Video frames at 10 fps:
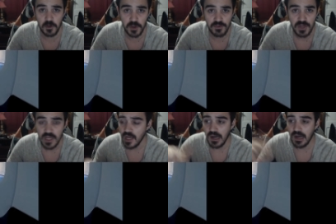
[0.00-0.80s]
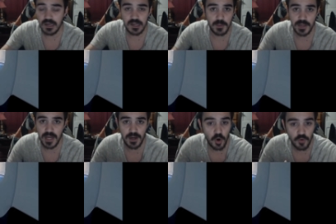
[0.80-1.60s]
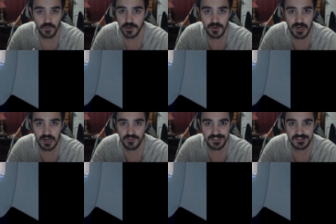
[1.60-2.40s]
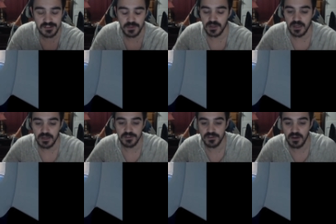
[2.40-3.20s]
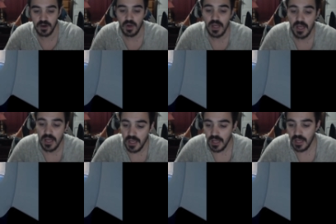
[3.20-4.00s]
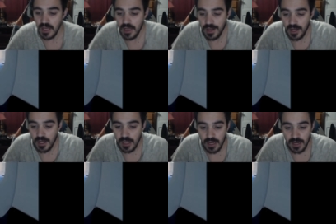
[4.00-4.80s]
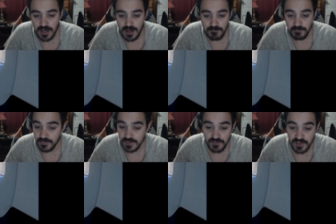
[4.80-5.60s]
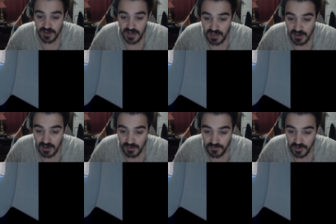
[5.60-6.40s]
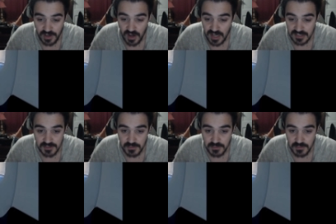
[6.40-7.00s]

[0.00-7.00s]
they're coming on over to Flight Simulator. So, very, very awesome,